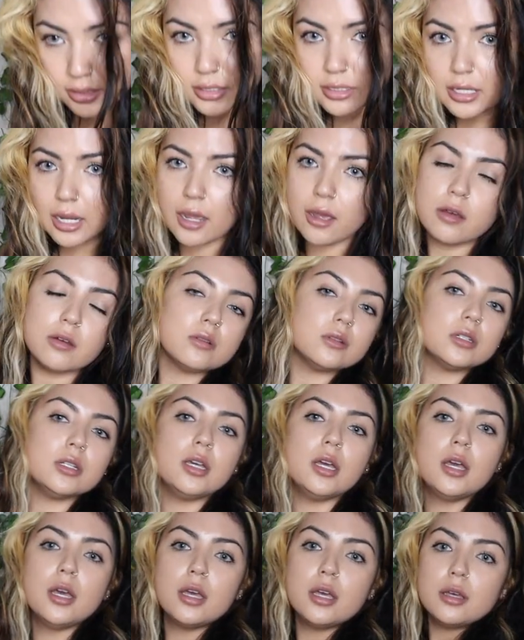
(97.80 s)
down,
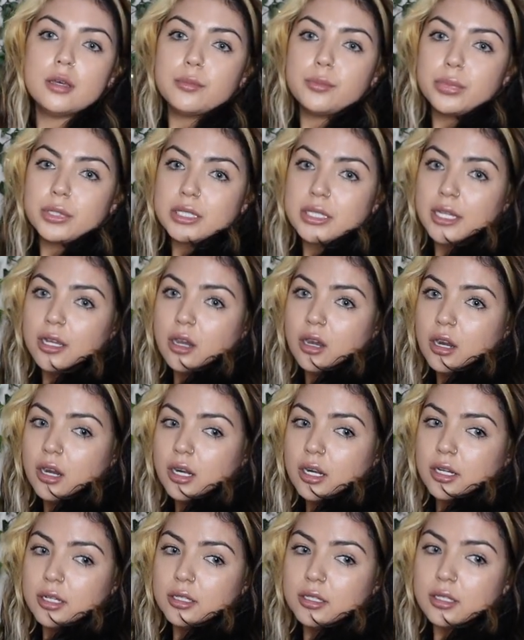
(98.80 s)
but they
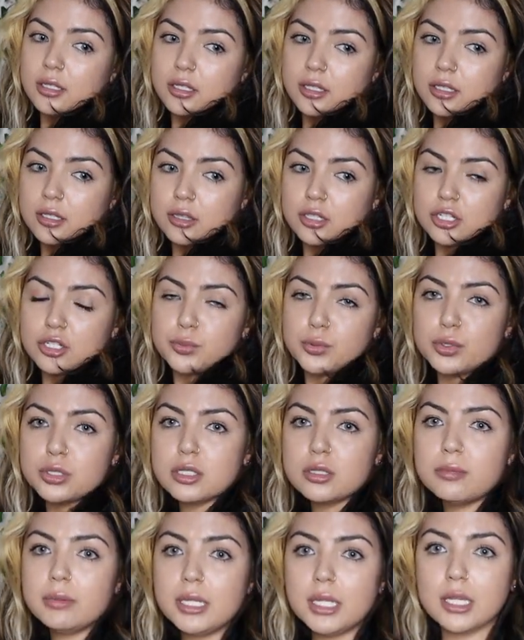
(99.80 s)
are, they're supposed
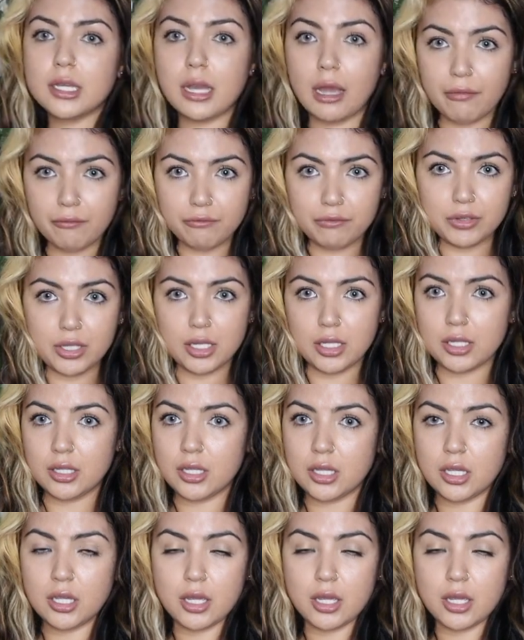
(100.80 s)
to be comfy.